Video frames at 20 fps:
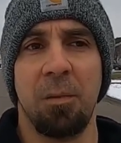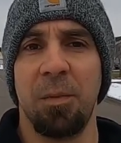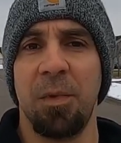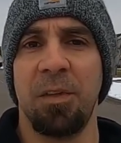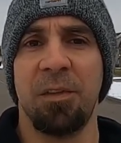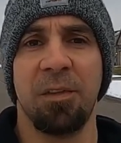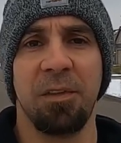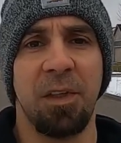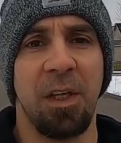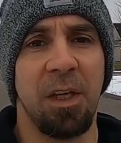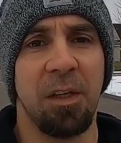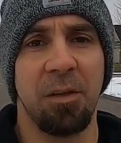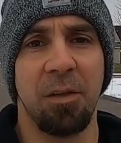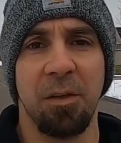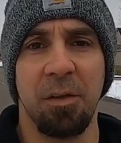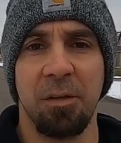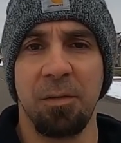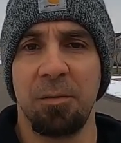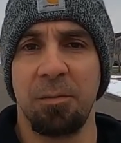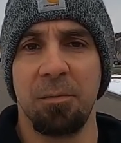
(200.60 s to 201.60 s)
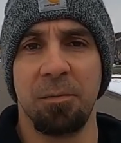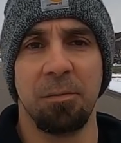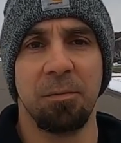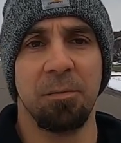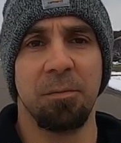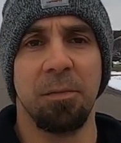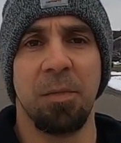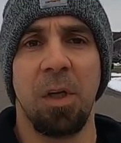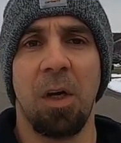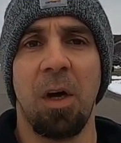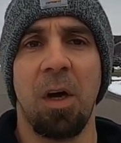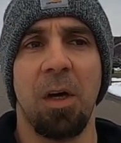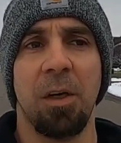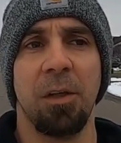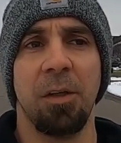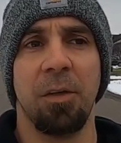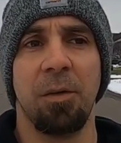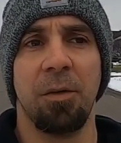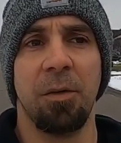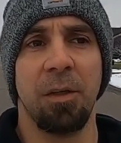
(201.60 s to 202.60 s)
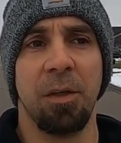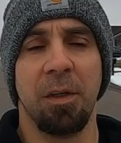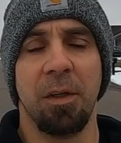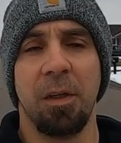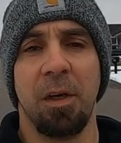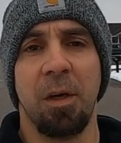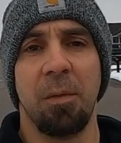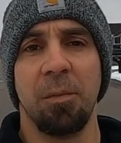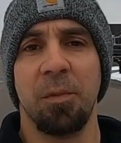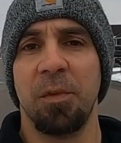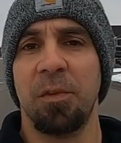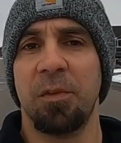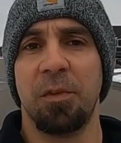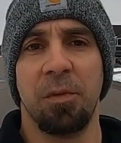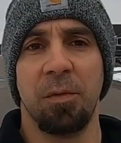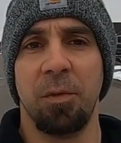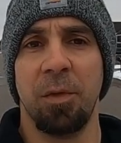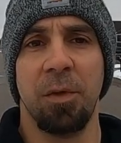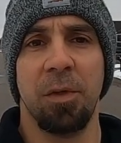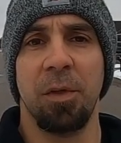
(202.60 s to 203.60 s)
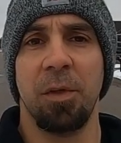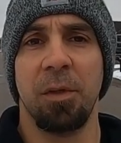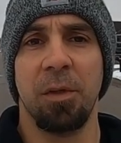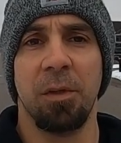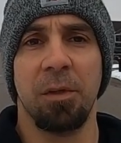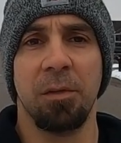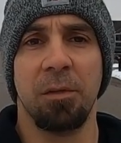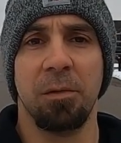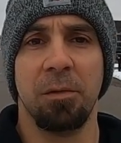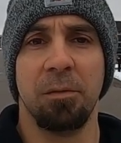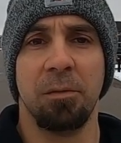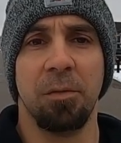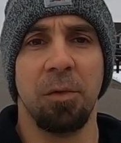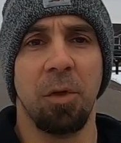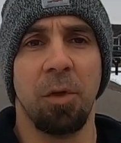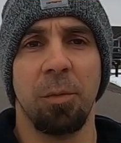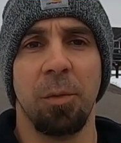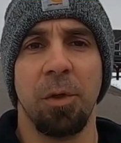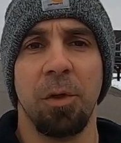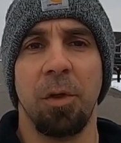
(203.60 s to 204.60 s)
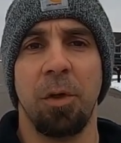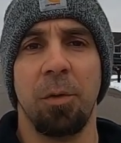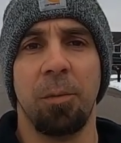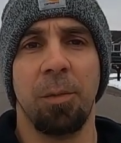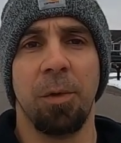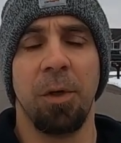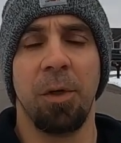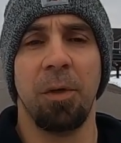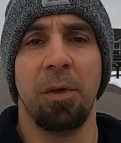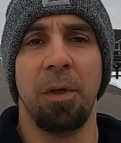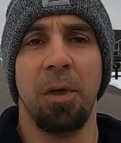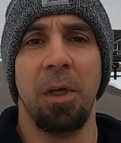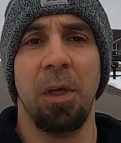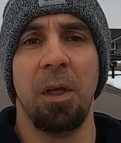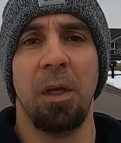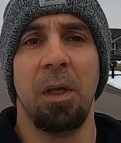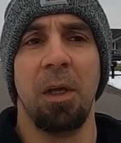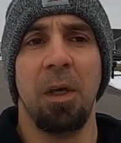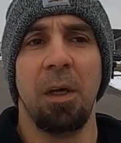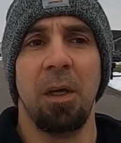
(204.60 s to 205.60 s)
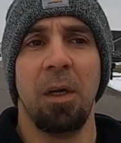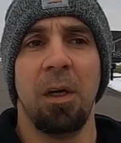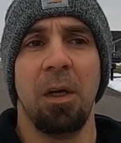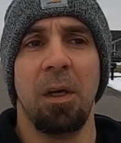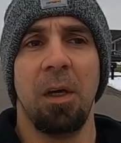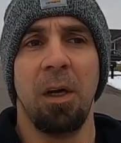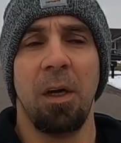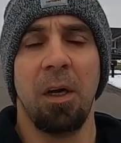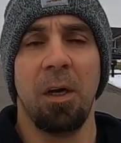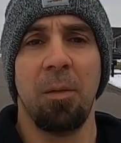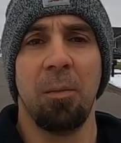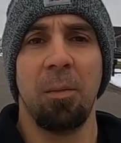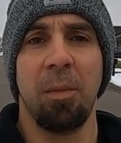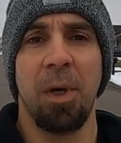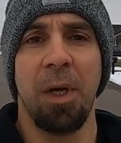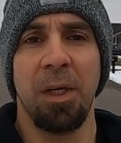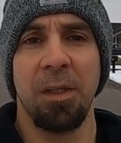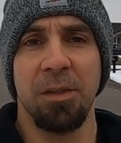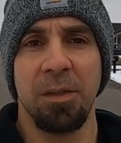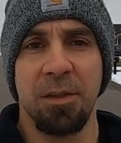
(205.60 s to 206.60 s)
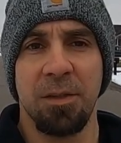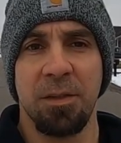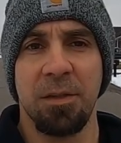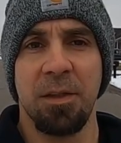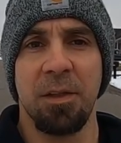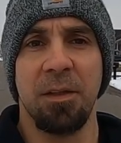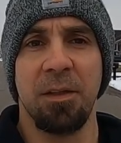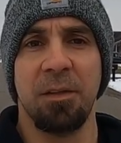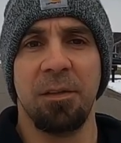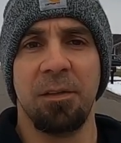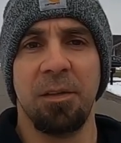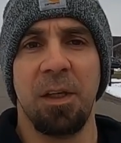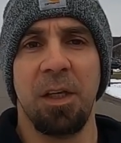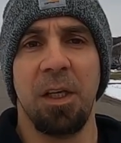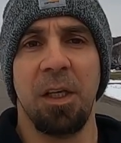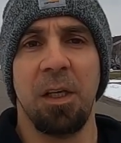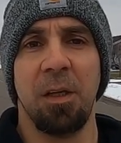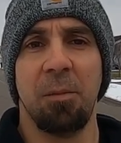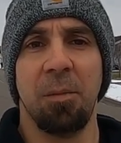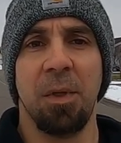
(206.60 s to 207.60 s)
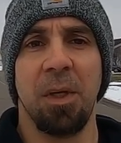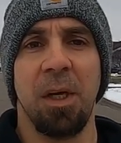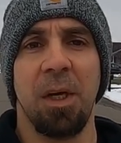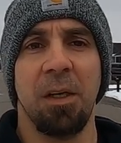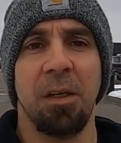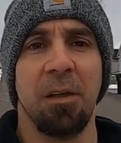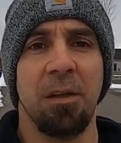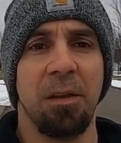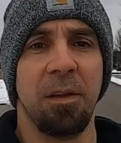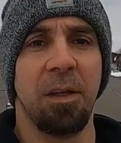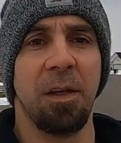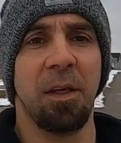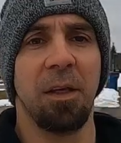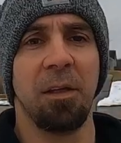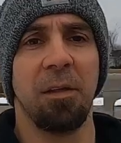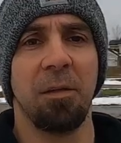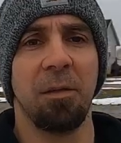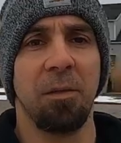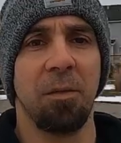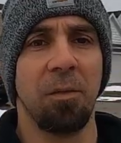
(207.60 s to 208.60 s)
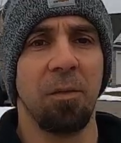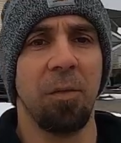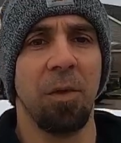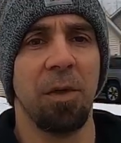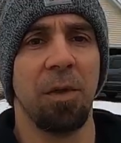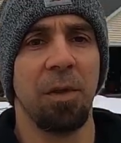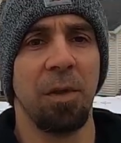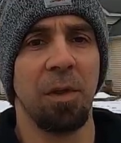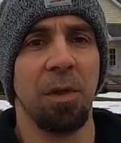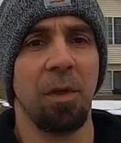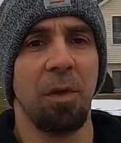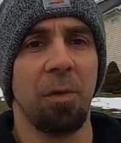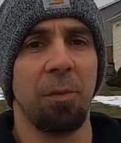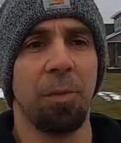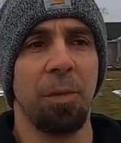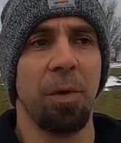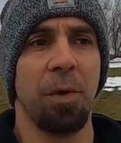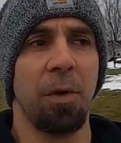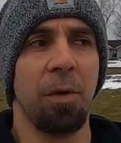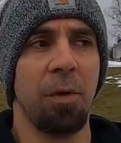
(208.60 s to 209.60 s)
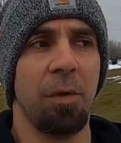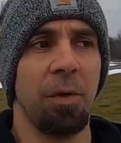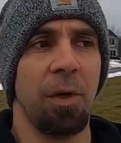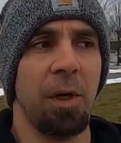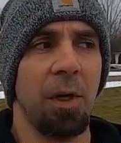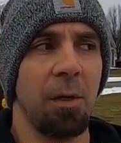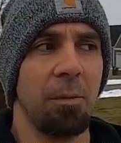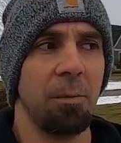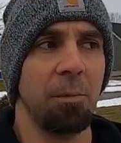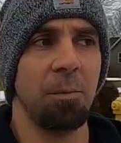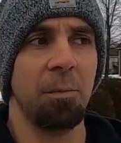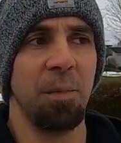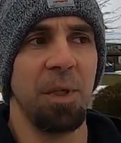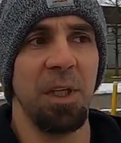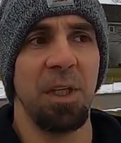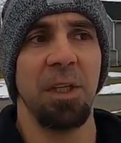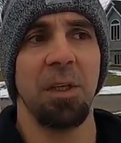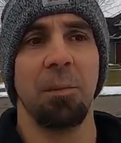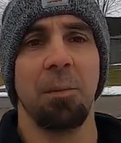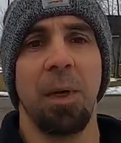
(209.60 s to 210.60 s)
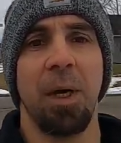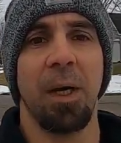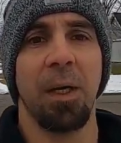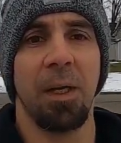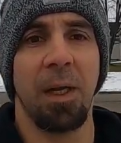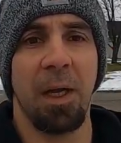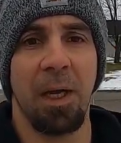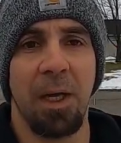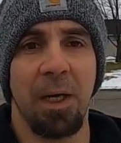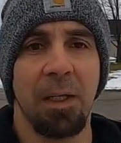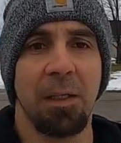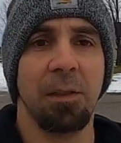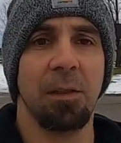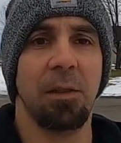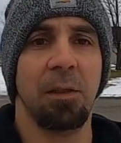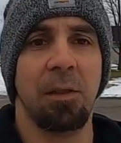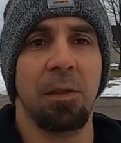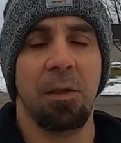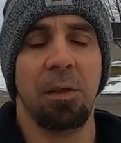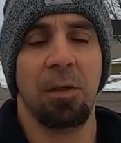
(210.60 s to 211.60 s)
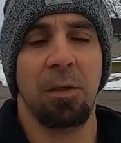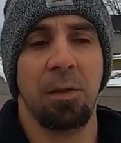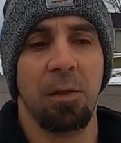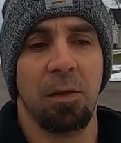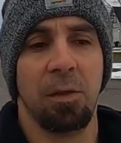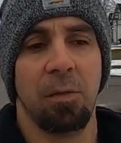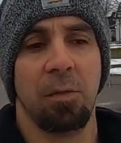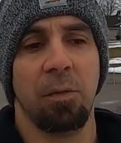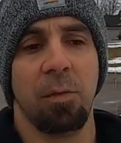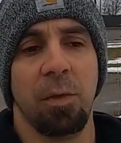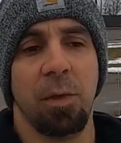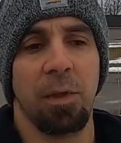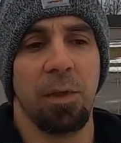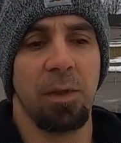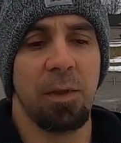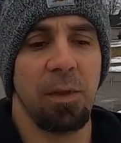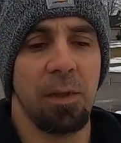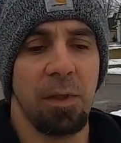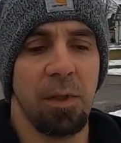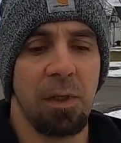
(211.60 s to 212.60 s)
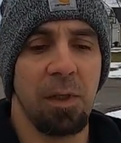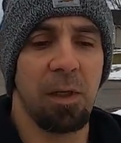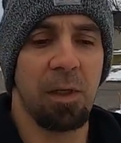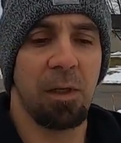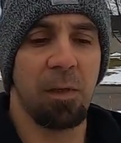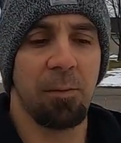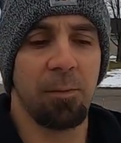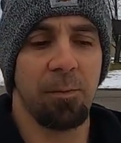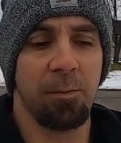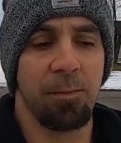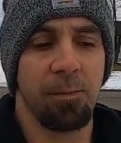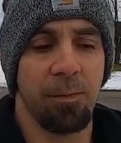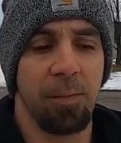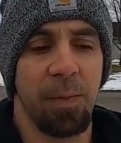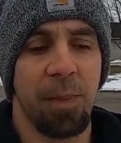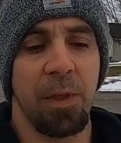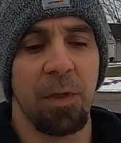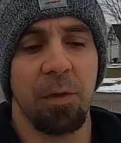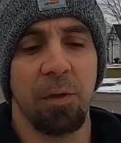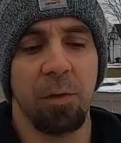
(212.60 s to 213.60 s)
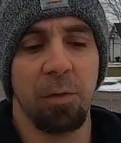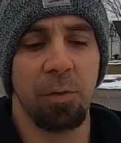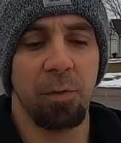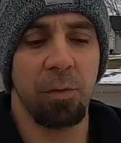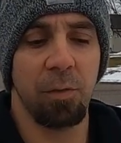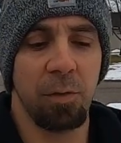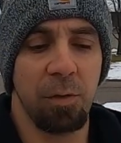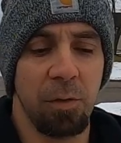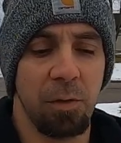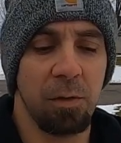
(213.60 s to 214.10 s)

the standard audio that comes with your normal GoPro. I just did the same kind of thing with the GoPro media mod on, with the new